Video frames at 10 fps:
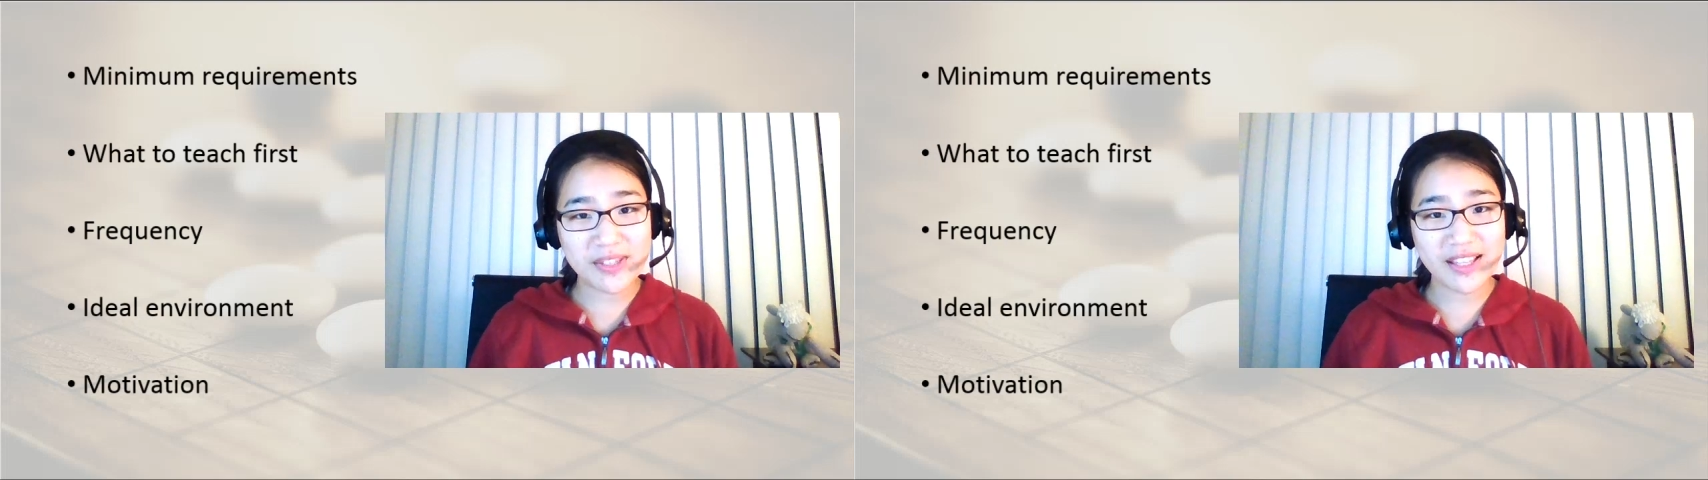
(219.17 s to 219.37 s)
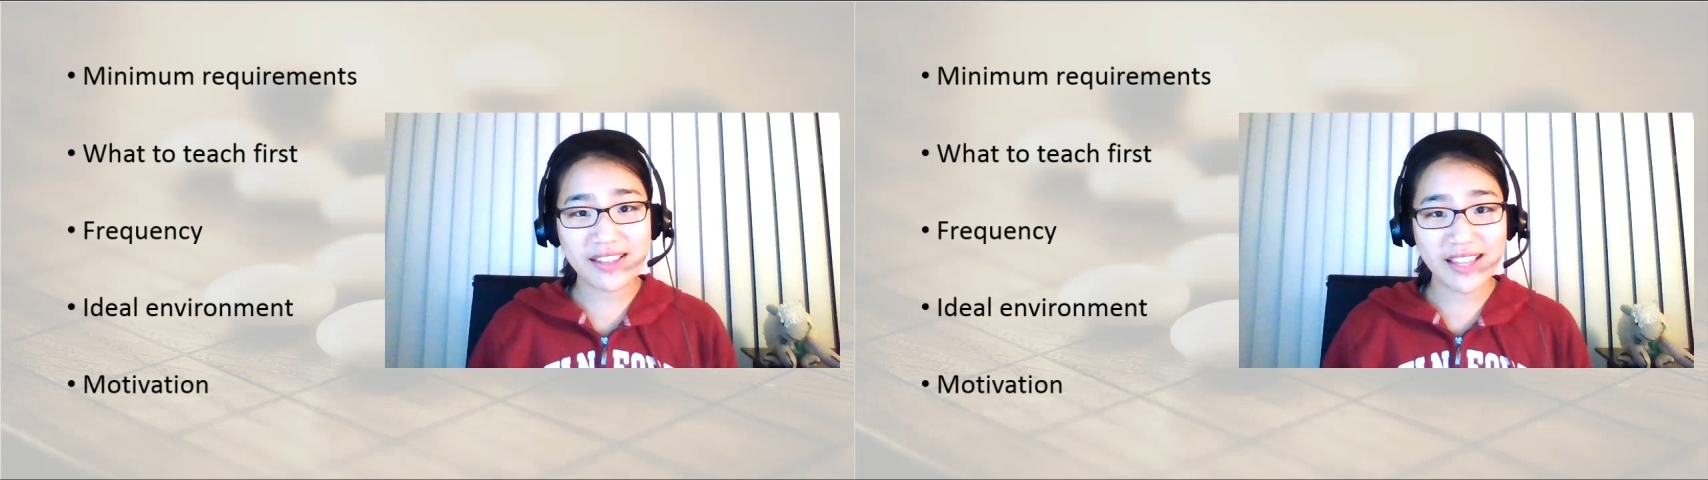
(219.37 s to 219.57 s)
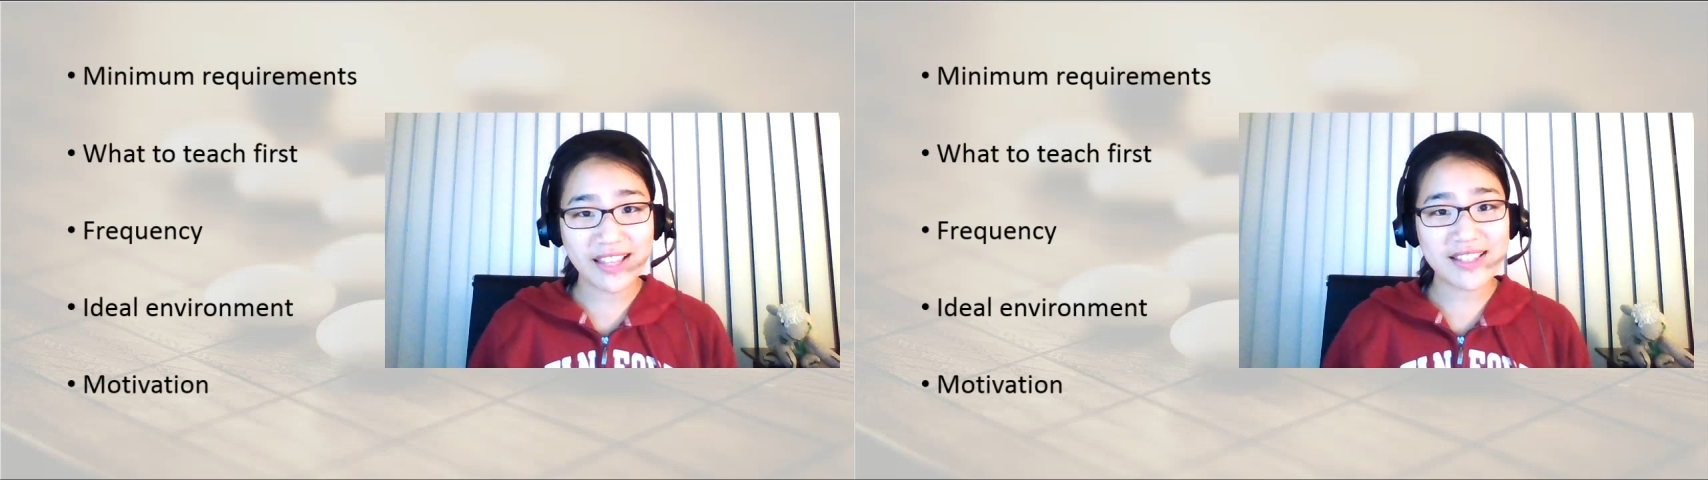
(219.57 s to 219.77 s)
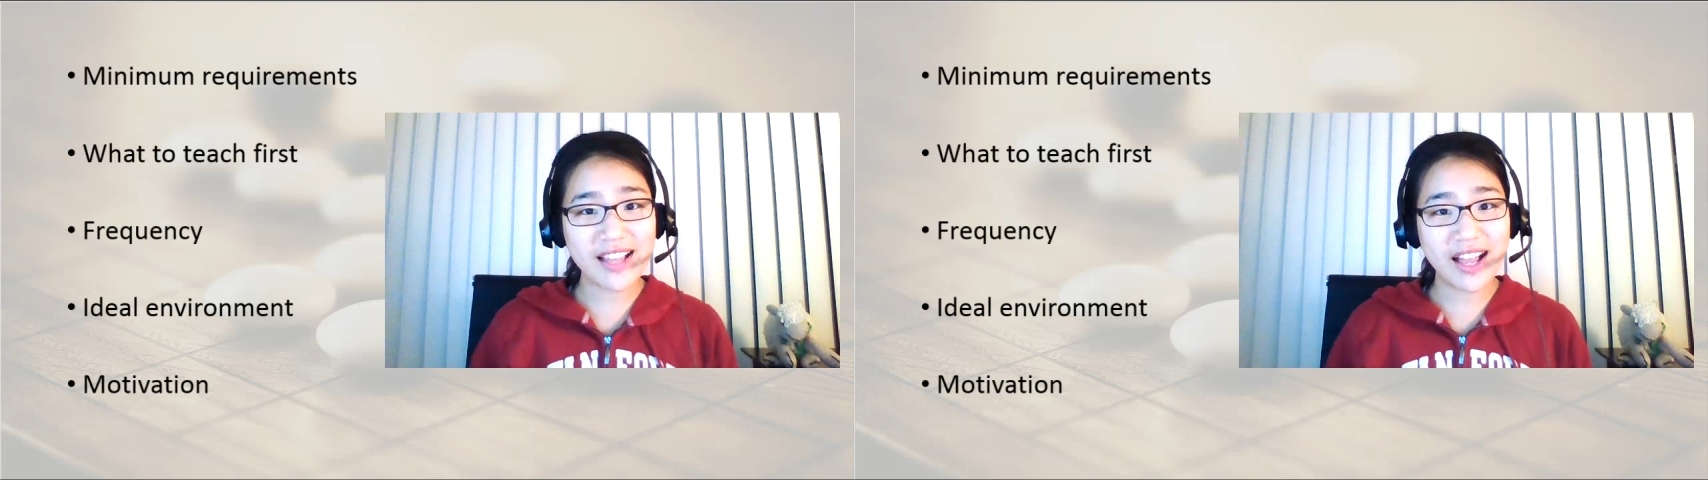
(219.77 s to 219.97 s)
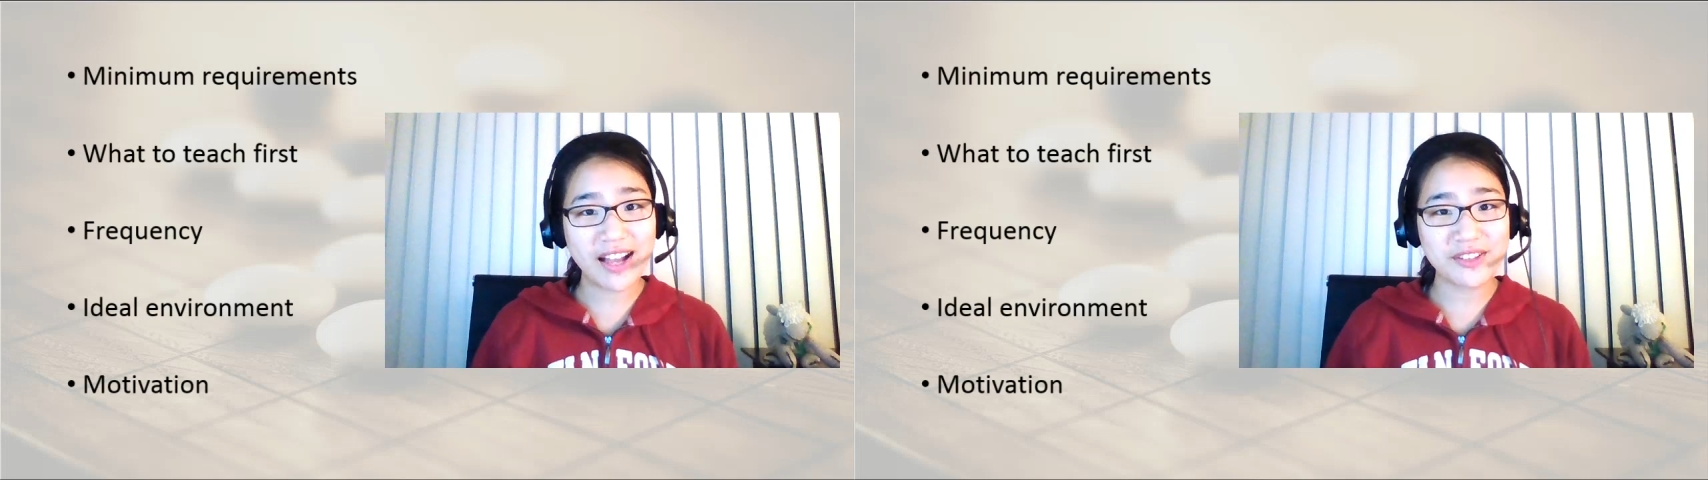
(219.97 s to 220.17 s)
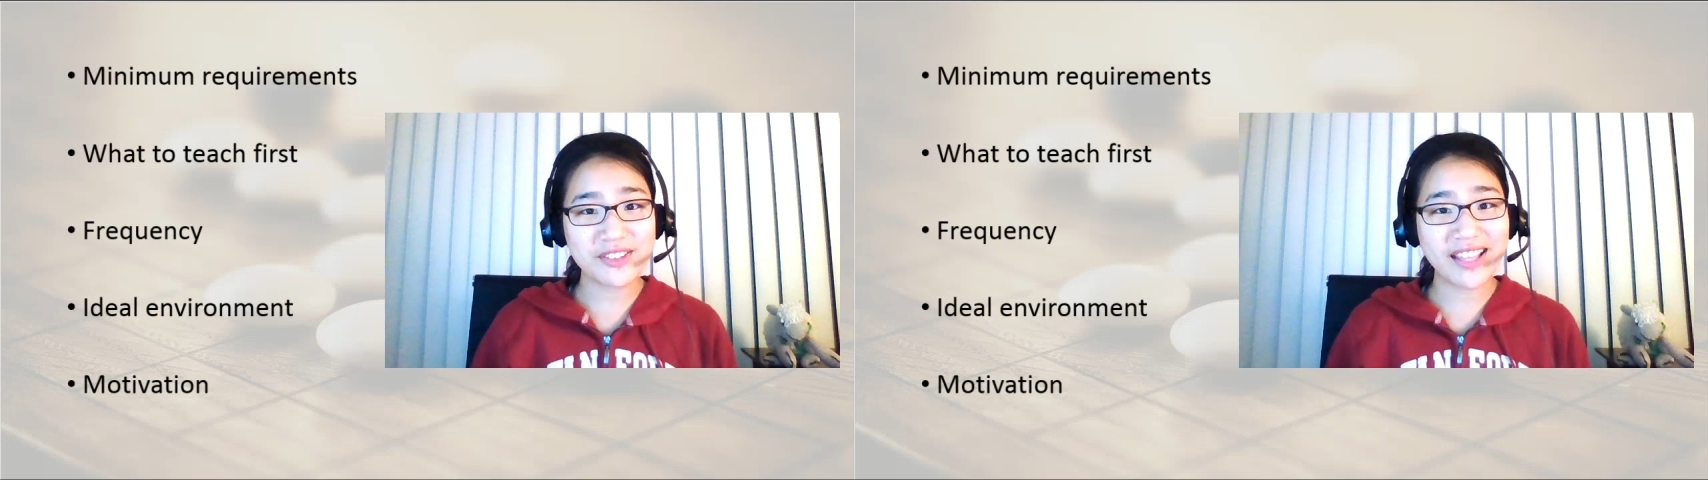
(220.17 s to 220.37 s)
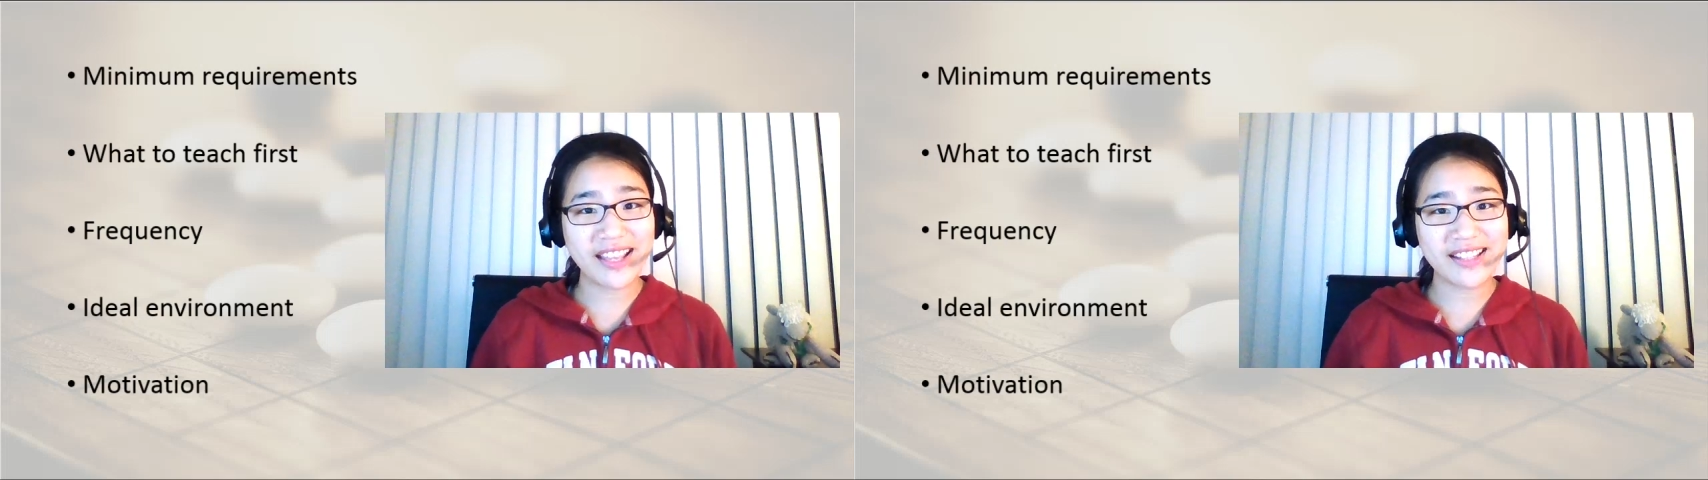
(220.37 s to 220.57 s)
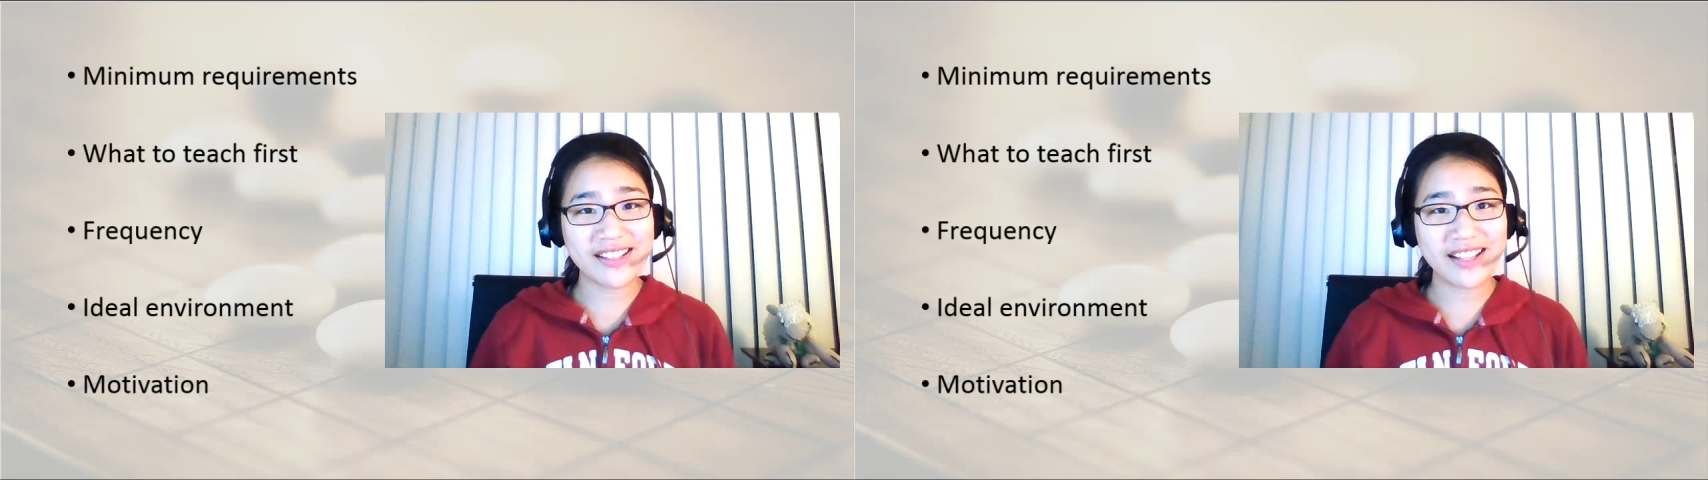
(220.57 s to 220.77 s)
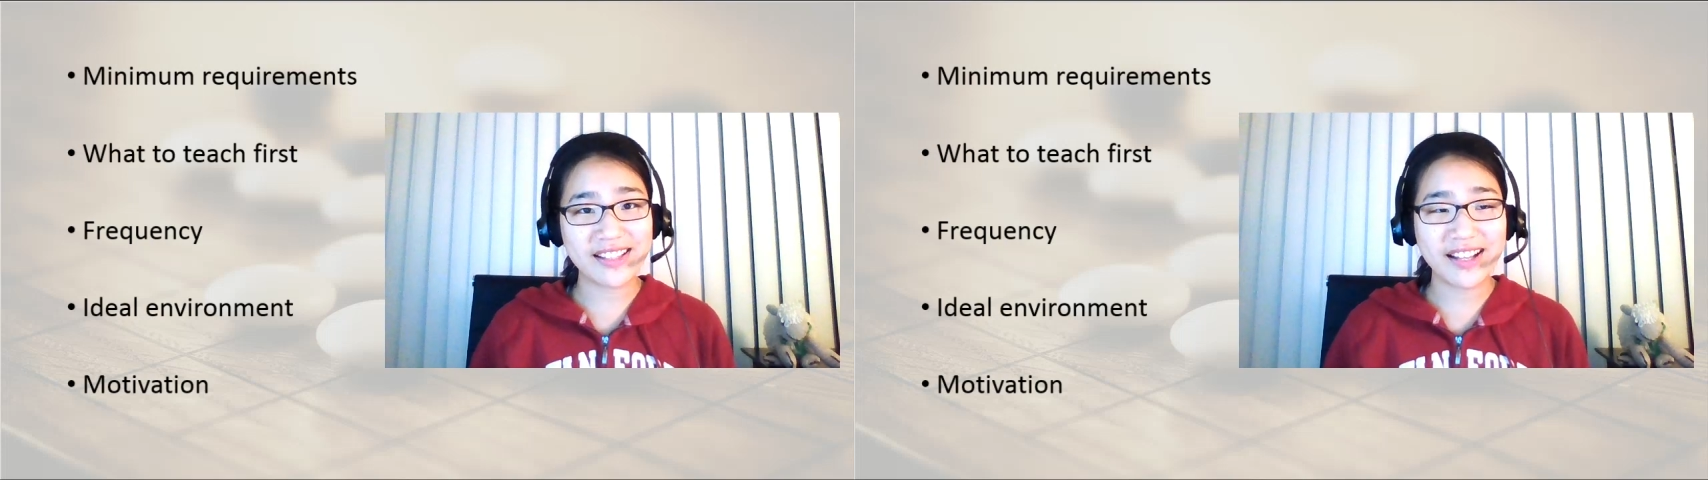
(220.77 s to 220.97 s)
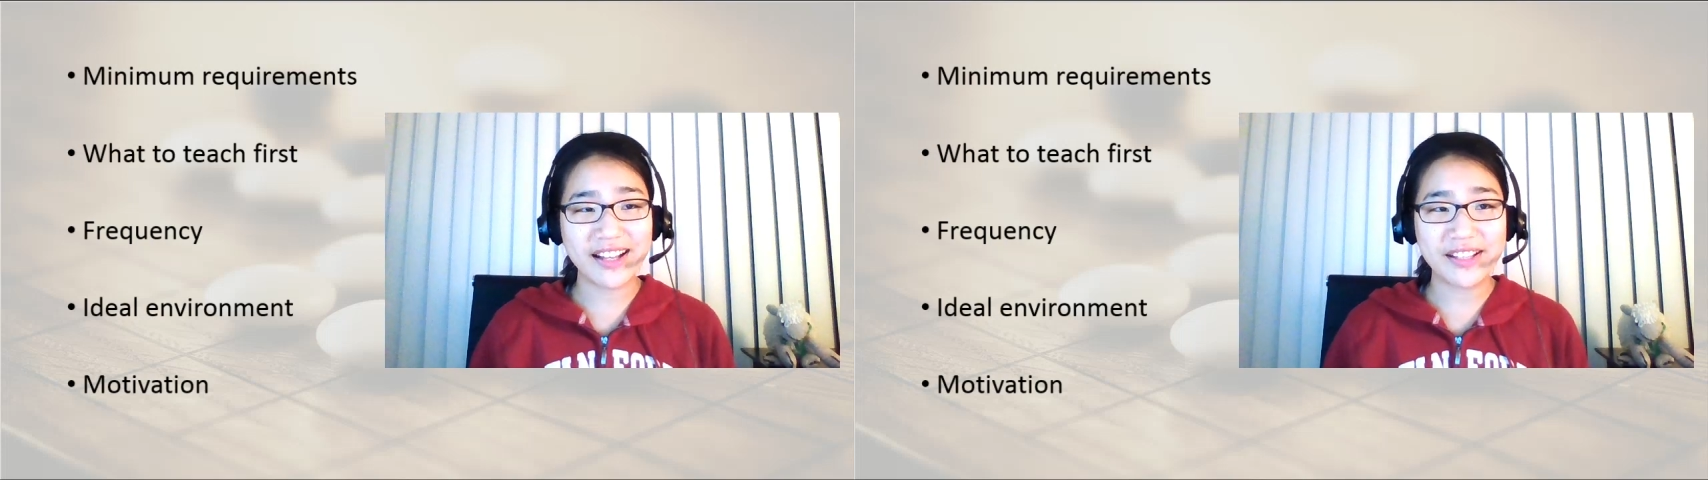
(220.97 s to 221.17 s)
and that's how they
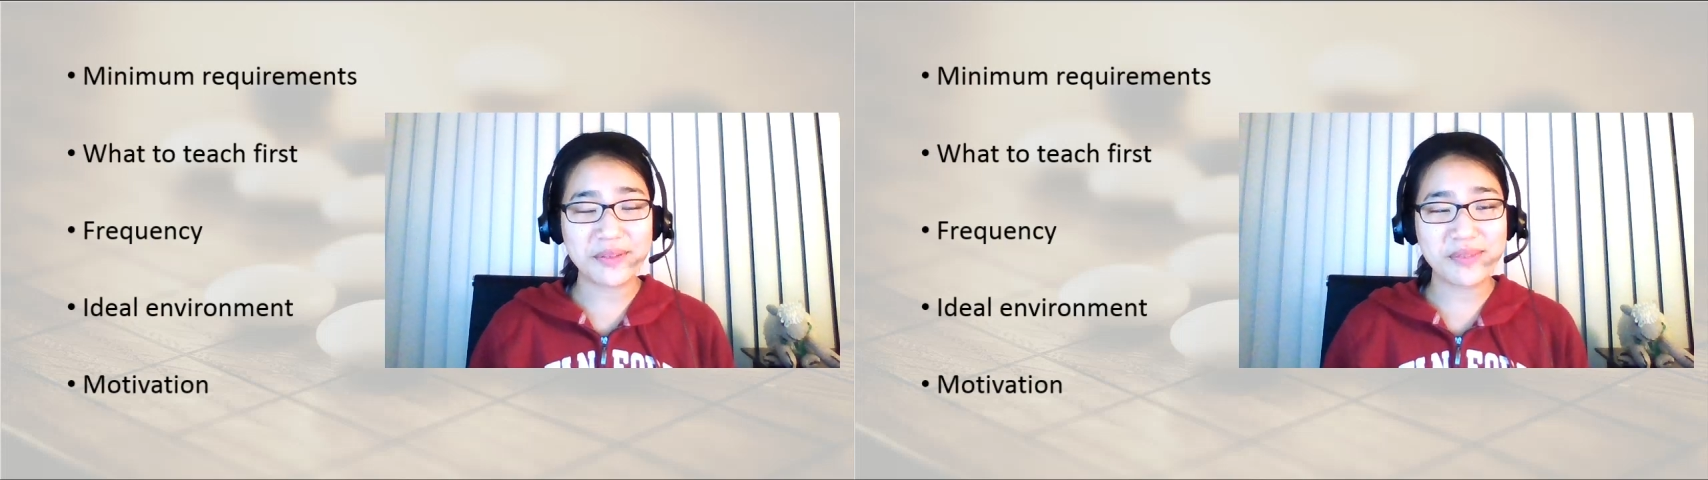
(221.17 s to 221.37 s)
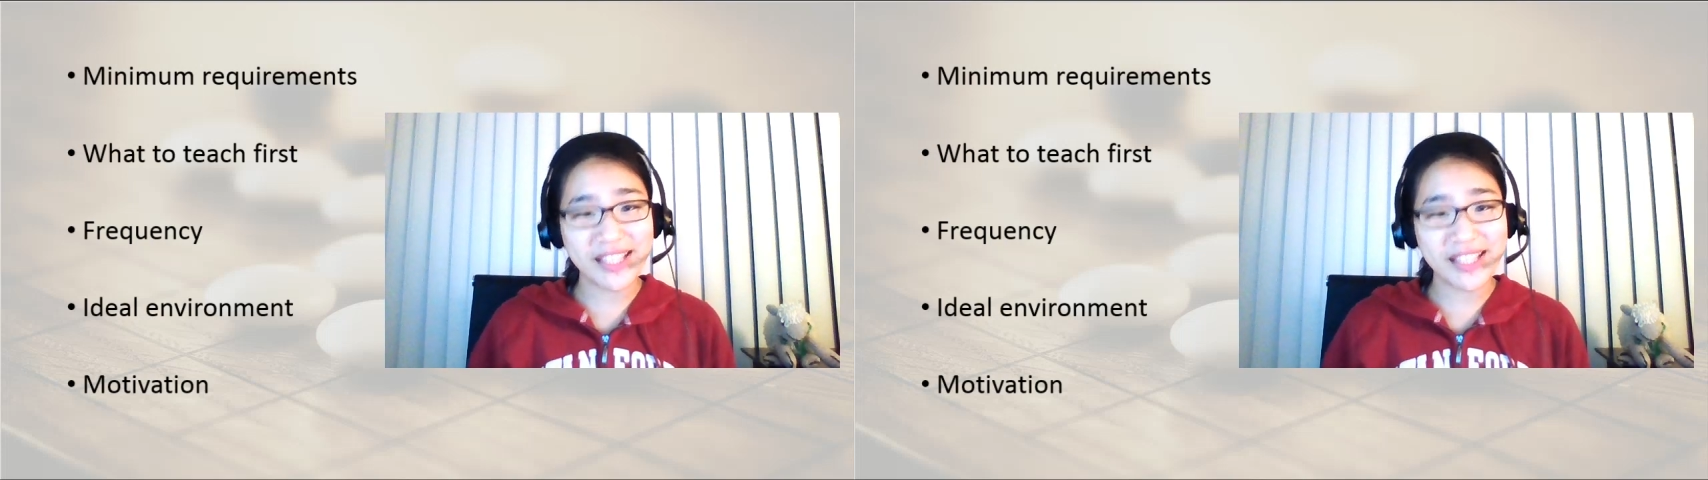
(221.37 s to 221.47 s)
get kind of